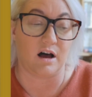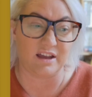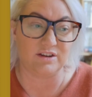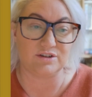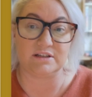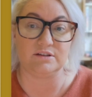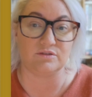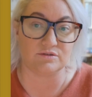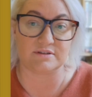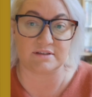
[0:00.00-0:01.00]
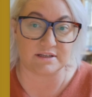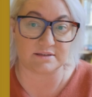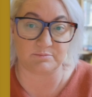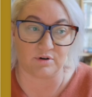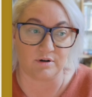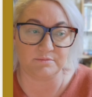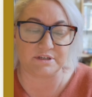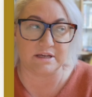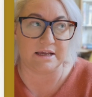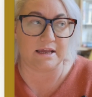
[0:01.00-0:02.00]
I usually use this
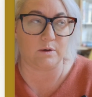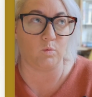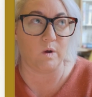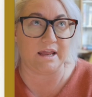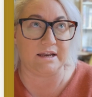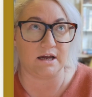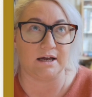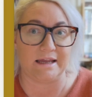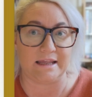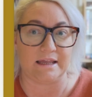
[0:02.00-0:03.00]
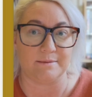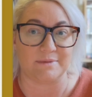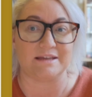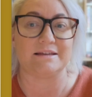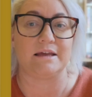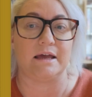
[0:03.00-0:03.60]
prompt when I am